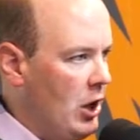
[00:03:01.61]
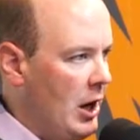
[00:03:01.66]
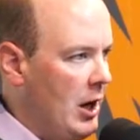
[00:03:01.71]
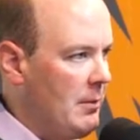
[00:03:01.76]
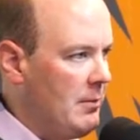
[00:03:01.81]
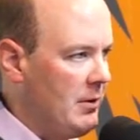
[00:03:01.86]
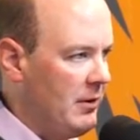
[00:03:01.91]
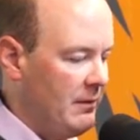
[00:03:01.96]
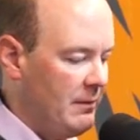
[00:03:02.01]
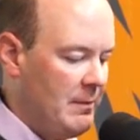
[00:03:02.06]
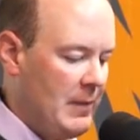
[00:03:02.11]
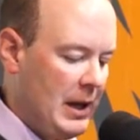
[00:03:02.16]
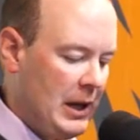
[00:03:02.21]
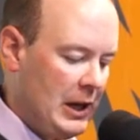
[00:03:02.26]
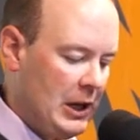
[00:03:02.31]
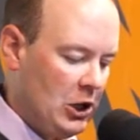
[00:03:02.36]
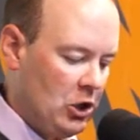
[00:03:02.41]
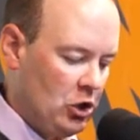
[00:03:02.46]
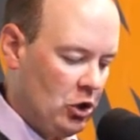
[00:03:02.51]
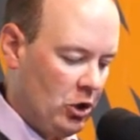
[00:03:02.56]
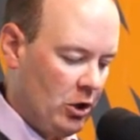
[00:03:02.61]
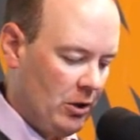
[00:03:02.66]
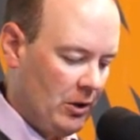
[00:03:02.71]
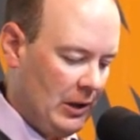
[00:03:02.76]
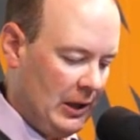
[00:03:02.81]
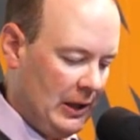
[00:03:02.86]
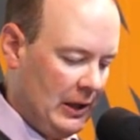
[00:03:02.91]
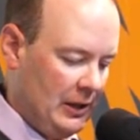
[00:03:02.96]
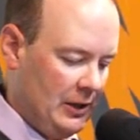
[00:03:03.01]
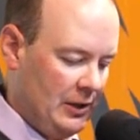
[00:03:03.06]
job of making
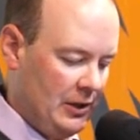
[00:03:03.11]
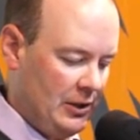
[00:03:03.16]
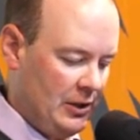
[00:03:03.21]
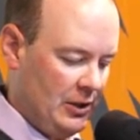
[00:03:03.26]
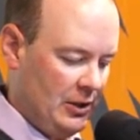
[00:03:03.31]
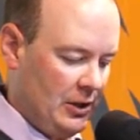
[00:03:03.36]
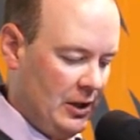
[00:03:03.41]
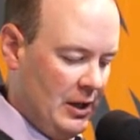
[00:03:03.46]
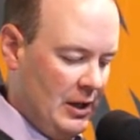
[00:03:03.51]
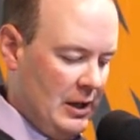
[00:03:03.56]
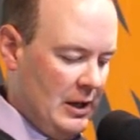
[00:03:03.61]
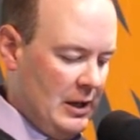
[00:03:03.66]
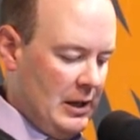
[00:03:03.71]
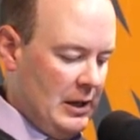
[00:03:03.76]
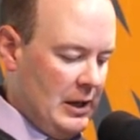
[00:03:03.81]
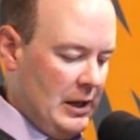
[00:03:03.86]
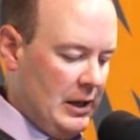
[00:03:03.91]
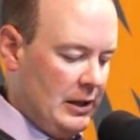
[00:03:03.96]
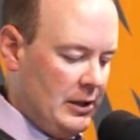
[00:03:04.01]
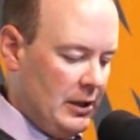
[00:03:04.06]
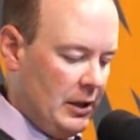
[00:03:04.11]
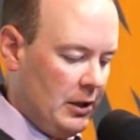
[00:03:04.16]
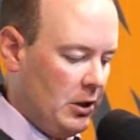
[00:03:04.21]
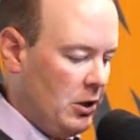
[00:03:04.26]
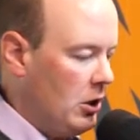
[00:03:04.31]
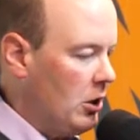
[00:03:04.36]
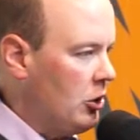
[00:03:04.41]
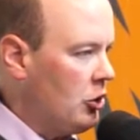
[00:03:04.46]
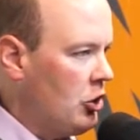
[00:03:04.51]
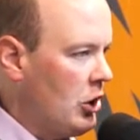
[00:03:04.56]
sure that it's it's in
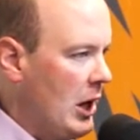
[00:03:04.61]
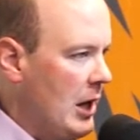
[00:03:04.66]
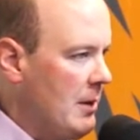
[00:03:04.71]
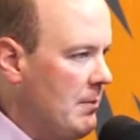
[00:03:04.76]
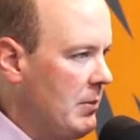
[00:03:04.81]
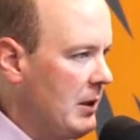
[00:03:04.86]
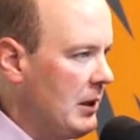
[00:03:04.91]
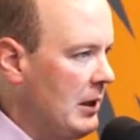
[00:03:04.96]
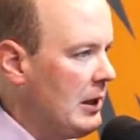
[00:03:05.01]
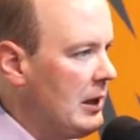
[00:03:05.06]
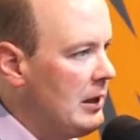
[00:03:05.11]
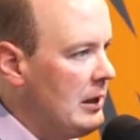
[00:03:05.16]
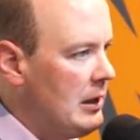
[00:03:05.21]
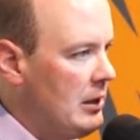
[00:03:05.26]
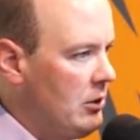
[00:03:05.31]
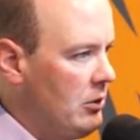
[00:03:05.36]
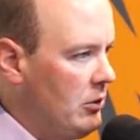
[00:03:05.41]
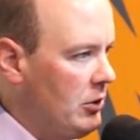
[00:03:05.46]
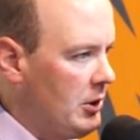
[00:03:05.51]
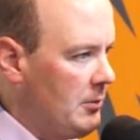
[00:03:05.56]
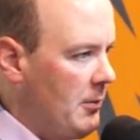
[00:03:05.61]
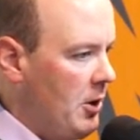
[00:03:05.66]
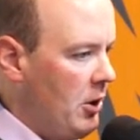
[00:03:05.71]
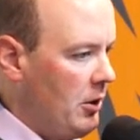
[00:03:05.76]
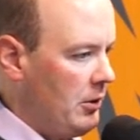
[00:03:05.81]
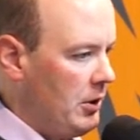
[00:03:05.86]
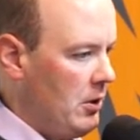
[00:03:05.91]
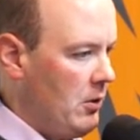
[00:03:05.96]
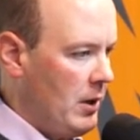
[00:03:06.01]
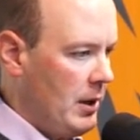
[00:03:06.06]
good shape and continue some
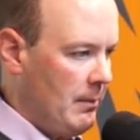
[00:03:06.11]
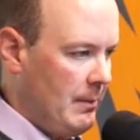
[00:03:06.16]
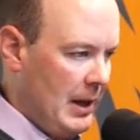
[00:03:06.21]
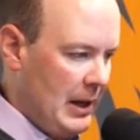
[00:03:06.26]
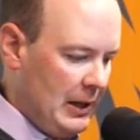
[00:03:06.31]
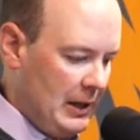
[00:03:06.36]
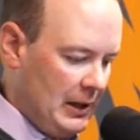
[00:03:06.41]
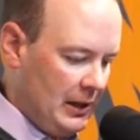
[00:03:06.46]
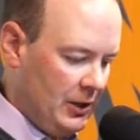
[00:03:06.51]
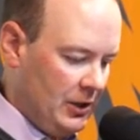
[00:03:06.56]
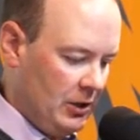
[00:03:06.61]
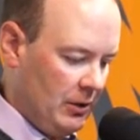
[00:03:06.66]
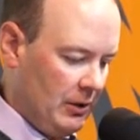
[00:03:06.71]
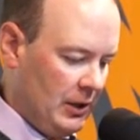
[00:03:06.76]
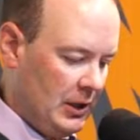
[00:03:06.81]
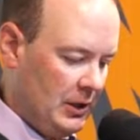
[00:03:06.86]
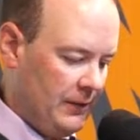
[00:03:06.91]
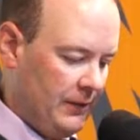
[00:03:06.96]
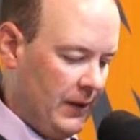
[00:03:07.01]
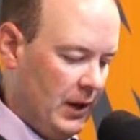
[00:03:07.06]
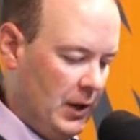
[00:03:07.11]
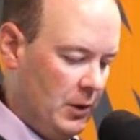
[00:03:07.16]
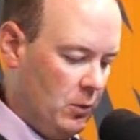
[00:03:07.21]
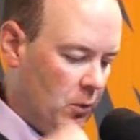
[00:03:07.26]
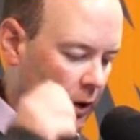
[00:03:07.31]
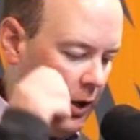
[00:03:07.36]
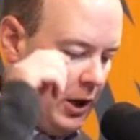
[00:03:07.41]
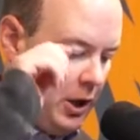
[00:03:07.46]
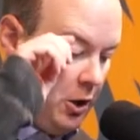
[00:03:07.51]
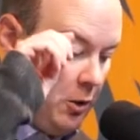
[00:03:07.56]
ongoing maintenance. So this fund
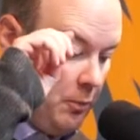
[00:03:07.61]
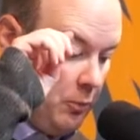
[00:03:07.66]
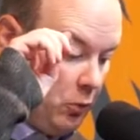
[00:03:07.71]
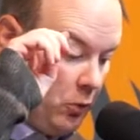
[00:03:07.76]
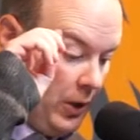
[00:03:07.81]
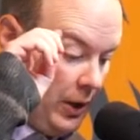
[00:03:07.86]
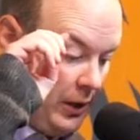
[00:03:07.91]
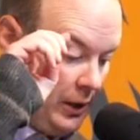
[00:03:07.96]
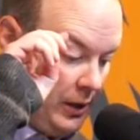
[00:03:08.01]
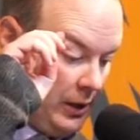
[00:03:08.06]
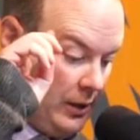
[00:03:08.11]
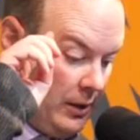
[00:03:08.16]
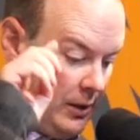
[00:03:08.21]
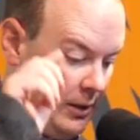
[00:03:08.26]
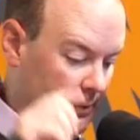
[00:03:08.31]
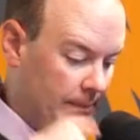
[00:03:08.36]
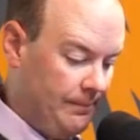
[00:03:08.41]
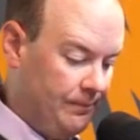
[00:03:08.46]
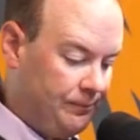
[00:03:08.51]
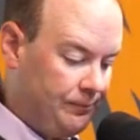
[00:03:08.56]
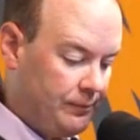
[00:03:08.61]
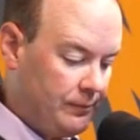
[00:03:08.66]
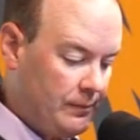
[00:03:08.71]
will help with um,